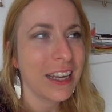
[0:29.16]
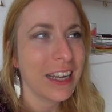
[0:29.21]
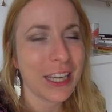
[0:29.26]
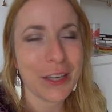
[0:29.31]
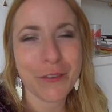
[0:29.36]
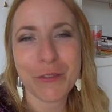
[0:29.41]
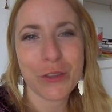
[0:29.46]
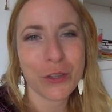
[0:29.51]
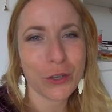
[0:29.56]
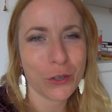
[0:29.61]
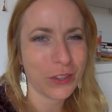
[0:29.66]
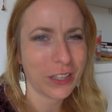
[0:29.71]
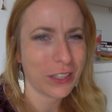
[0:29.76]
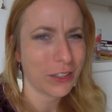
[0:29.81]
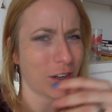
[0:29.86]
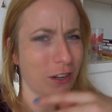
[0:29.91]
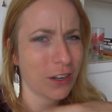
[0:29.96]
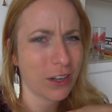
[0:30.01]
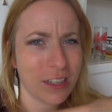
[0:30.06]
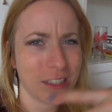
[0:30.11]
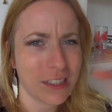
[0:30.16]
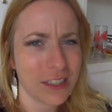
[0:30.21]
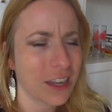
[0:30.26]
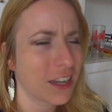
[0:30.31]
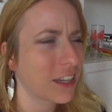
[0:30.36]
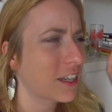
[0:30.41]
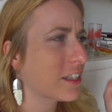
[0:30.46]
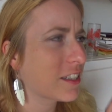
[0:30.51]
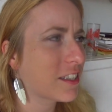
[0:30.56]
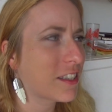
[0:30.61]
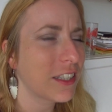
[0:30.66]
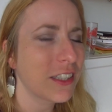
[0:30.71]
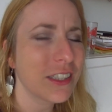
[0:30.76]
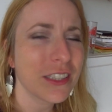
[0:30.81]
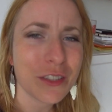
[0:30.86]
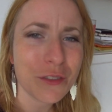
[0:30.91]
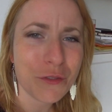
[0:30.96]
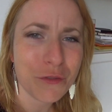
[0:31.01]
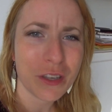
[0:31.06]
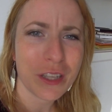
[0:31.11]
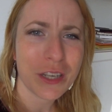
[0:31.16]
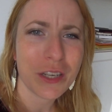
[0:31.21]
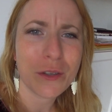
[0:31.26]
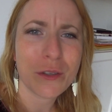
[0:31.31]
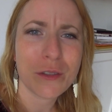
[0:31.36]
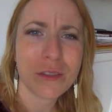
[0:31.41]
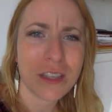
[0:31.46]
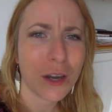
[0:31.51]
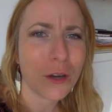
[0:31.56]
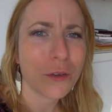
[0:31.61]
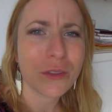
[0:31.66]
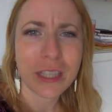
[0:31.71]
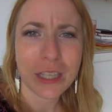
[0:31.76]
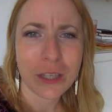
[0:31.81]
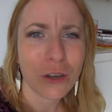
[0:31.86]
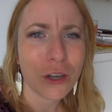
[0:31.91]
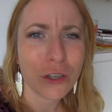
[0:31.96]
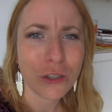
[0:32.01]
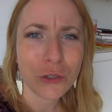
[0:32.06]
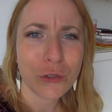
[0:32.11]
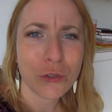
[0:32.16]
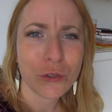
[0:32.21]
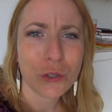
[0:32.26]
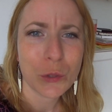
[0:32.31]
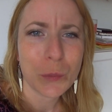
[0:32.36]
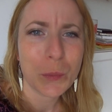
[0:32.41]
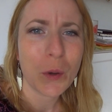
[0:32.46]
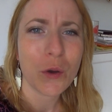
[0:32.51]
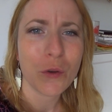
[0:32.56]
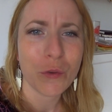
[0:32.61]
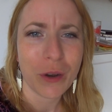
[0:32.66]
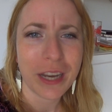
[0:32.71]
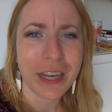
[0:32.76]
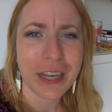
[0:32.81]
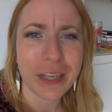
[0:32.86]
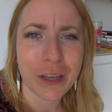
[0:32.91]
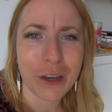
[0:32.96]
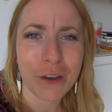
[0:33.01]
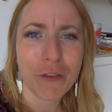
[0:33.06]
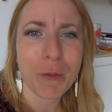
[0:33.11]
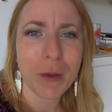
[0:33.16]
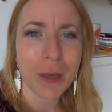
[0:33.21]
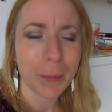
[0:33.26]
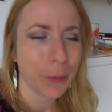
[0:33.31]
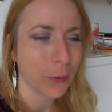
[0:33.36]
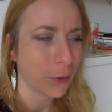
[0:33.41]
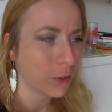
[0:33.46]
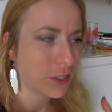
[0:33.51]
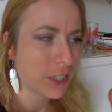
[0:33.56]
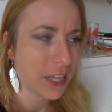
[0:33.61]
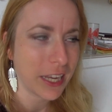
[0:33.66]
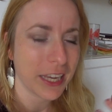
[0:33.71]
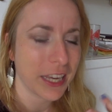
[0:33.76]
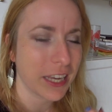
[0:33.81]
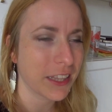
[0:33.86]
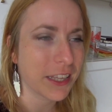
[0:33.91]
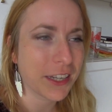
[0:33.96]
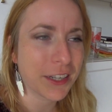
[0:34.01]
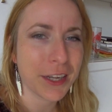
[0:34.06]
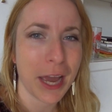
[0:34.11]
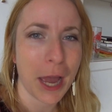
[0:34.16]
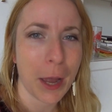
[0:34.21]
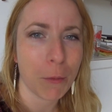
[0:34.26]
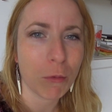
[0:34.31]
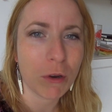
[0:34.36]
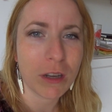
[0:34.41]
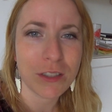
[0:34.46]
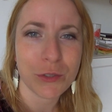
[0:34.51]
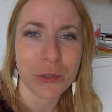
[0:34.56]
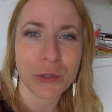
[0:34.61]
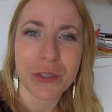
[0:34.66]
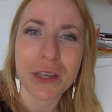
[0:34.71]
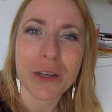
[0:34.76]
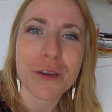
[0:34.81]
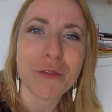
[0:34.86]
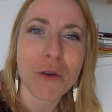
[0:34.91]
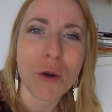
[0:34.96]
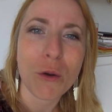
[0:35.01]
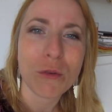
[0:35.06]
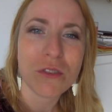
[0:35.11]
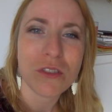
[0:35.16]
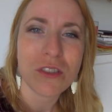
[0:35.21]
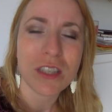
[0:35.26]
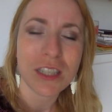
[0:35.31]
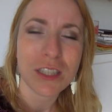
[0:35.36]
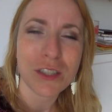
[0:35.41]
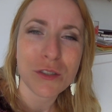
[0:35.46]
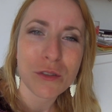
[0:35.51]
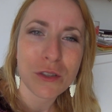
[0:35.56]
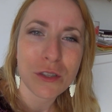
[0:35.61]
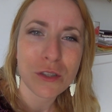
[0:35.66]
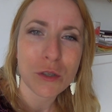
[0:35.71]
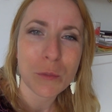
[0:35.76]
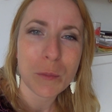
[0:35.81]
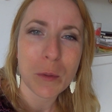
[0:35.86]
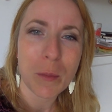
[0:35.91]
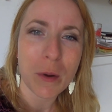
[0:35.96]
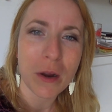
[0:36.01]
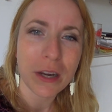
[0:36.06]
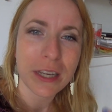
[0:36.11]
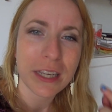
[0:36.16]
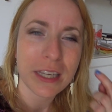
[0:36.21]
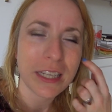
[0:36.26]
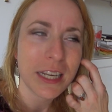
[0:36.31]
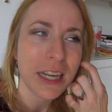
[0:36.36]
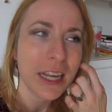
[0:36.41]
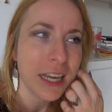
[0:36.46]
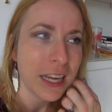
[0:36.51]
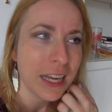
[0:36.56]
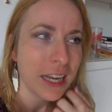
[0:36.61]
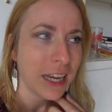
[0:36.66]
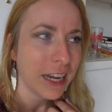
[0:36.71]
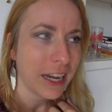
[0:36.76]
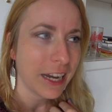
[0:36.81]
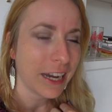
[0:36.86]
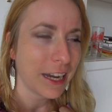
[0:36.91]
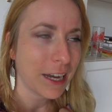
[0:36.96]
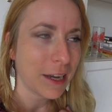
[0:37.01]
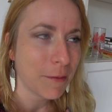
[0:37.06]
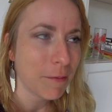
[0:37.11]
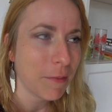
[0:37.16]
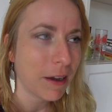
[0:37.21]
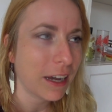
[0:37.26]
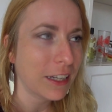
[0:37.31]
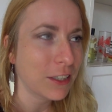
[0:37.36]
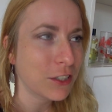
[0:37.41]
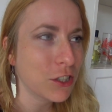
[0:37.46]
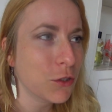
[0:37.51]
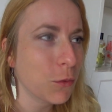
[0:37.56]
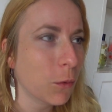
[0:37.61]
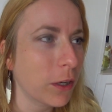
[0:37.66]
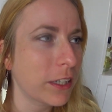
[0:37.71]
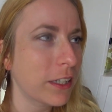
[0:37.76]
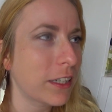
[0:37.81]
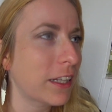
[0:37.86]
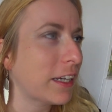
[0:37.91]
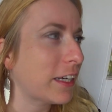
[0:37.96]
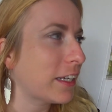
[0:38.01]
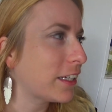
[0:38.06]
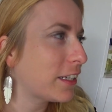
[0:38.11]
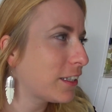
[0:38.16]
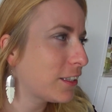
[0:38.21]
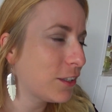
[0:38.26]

even though there are a gazillion videos out there on YouTube already of people taking their cameras or their phones into the supermarket, I just want to